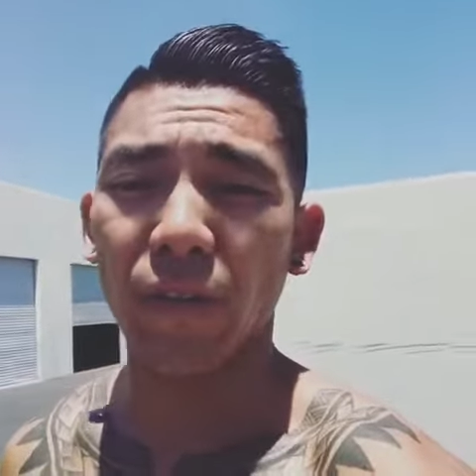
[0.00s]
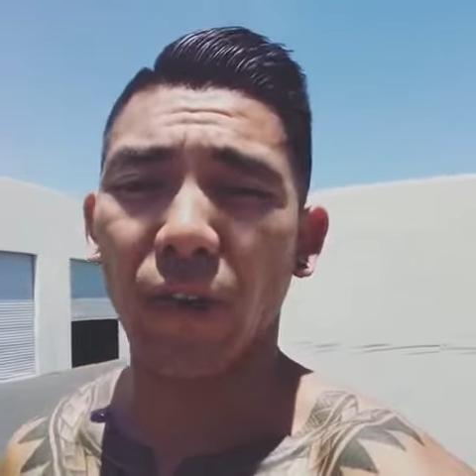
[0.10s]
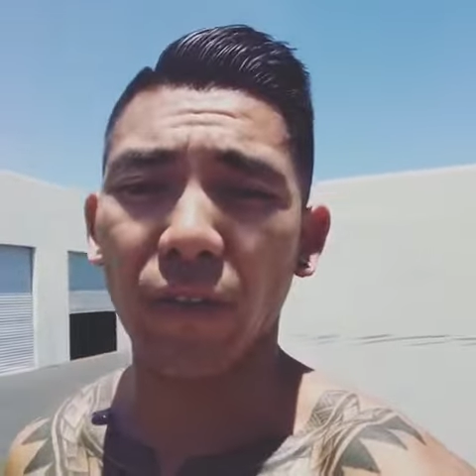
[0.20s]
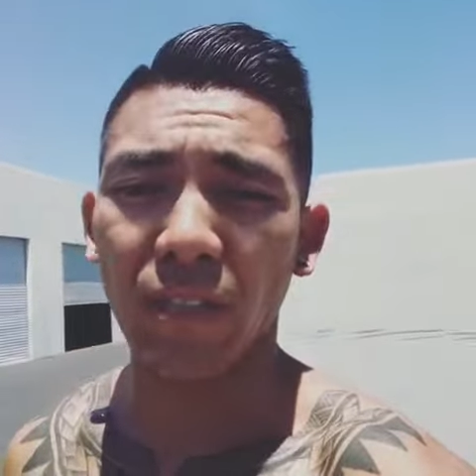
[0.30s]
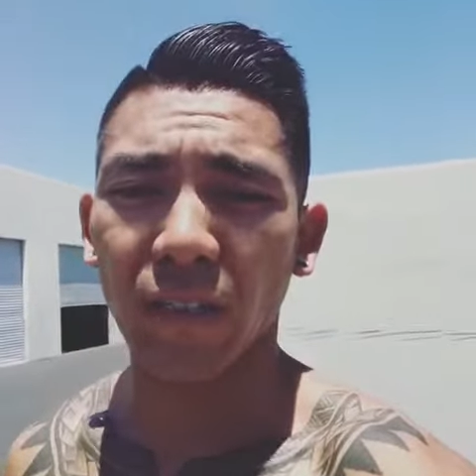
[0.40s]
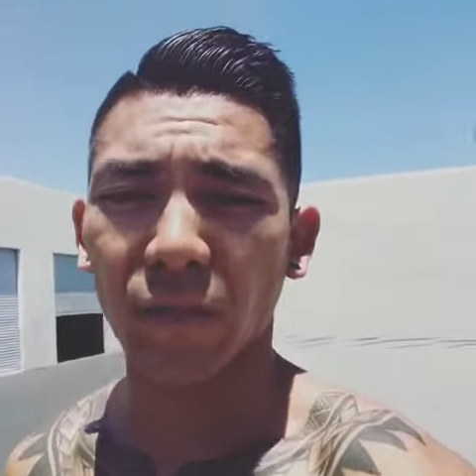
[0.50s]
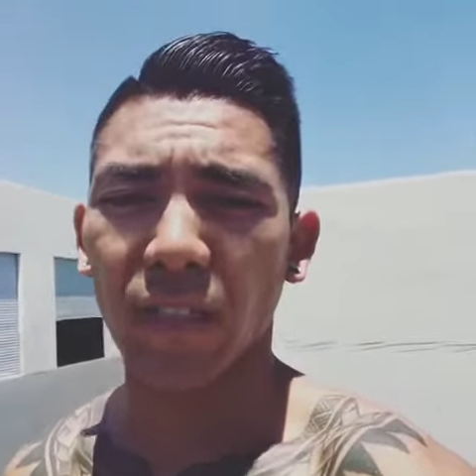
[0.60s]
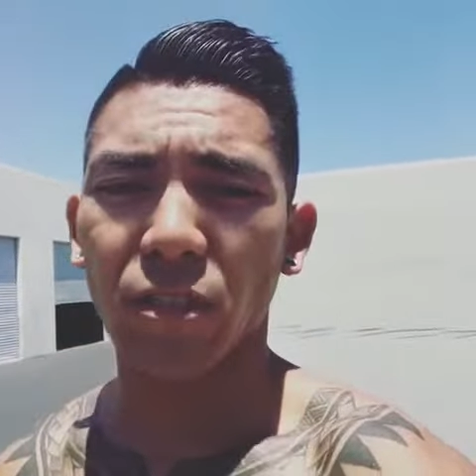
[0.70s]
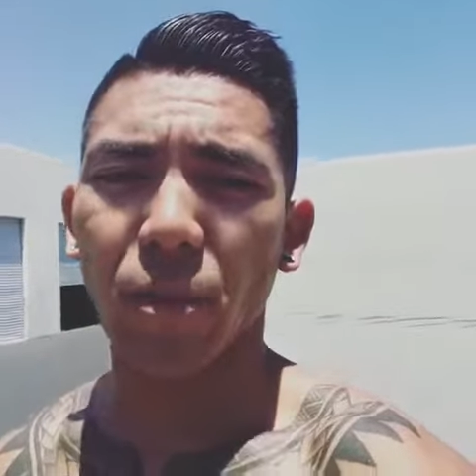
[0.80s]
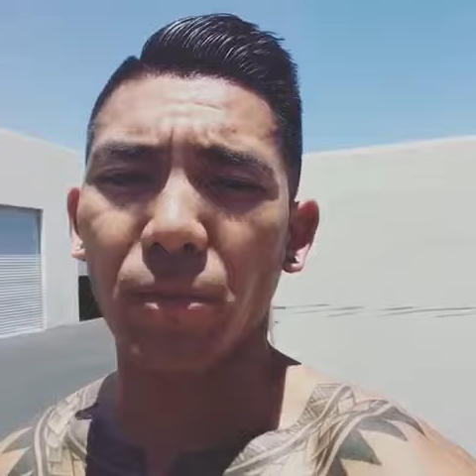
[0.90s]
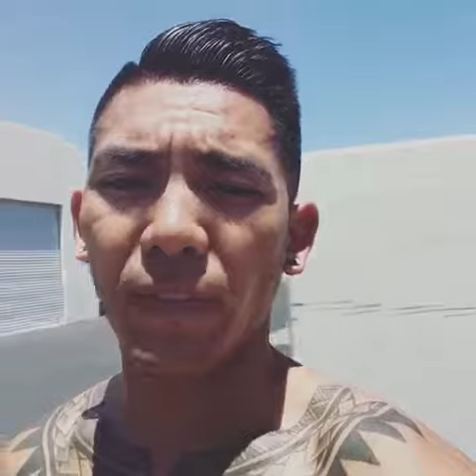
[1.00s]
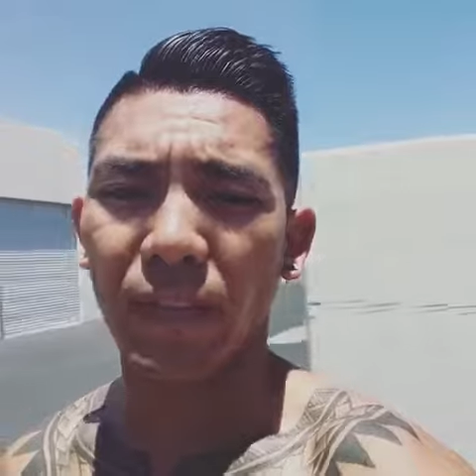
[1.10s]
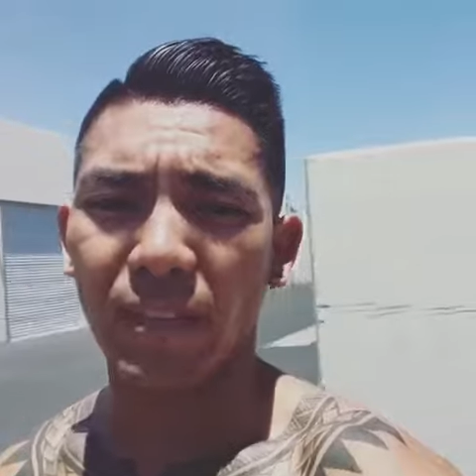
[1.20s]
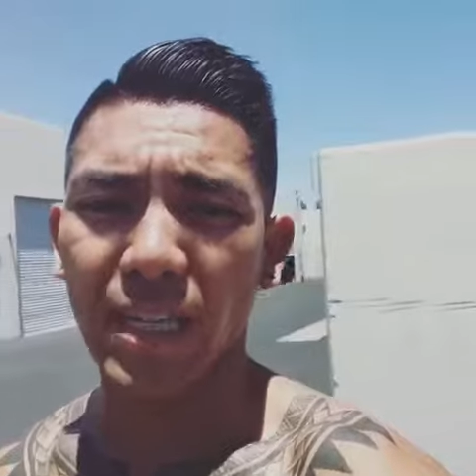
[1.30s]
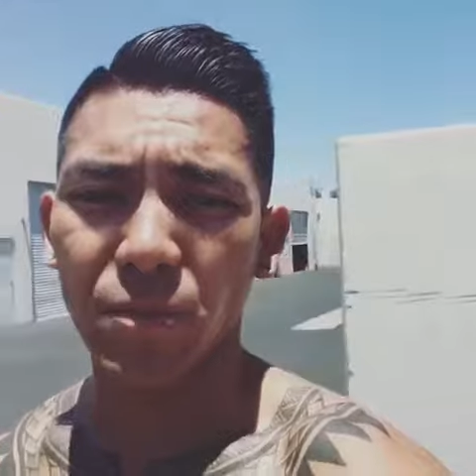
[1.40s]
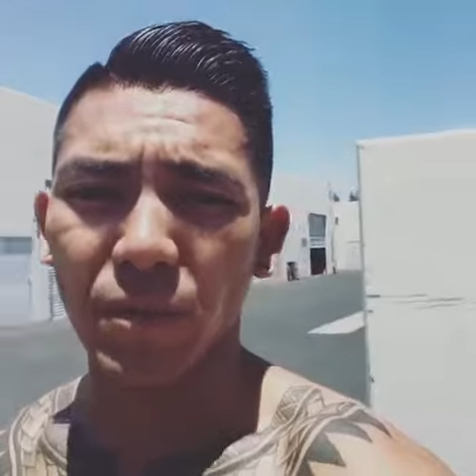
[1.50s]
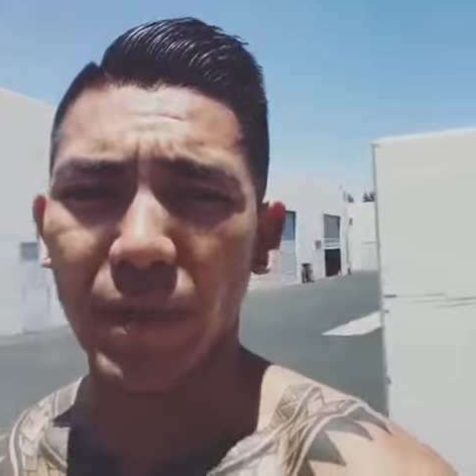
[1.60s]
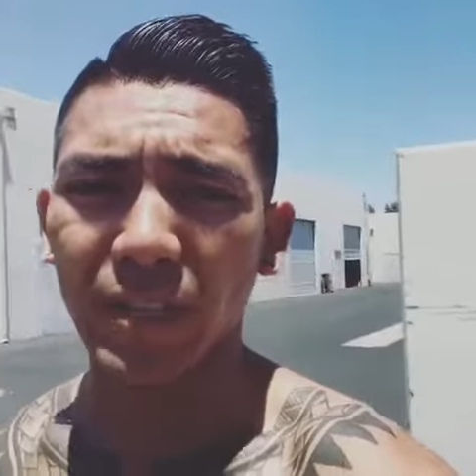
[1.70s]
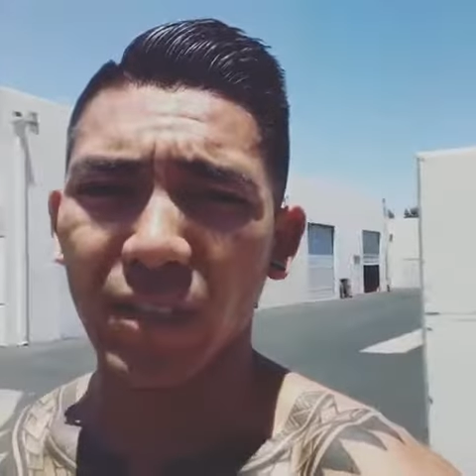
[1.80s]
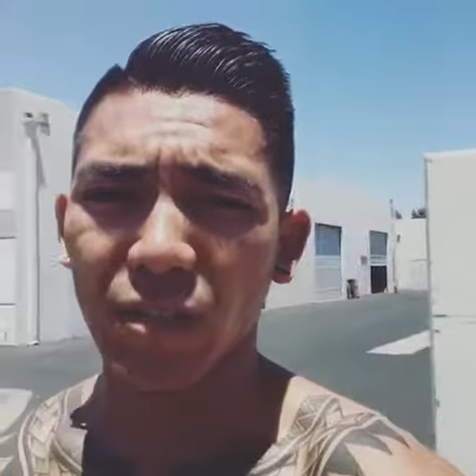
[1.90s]
All these things release dopamine, and that's what
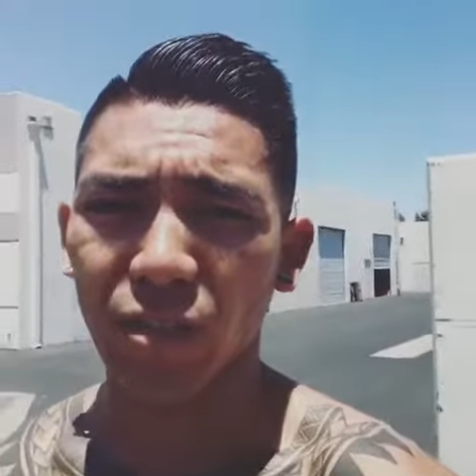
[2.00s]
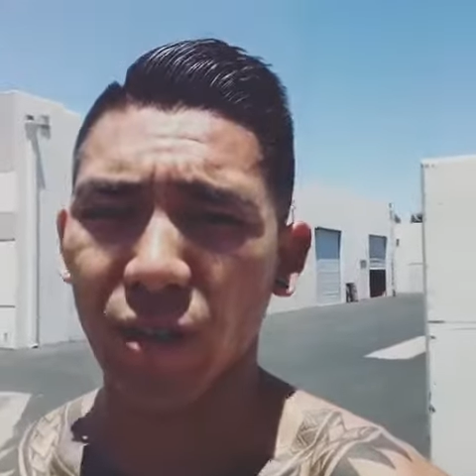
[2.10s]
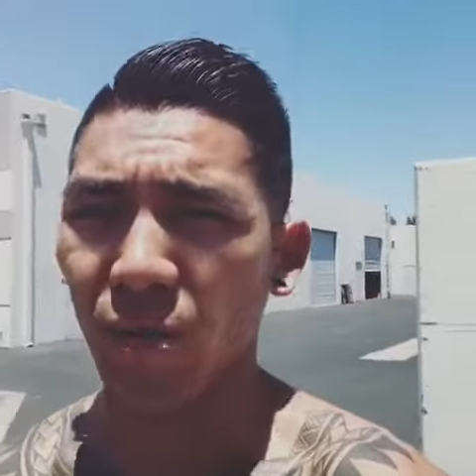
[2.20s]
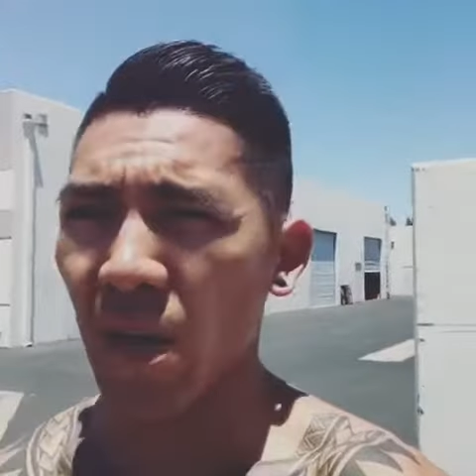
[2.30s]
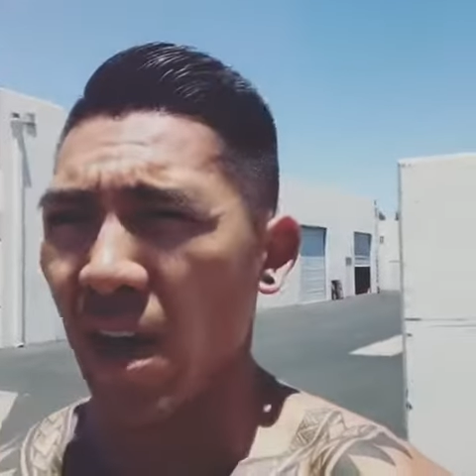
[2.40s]
makes it so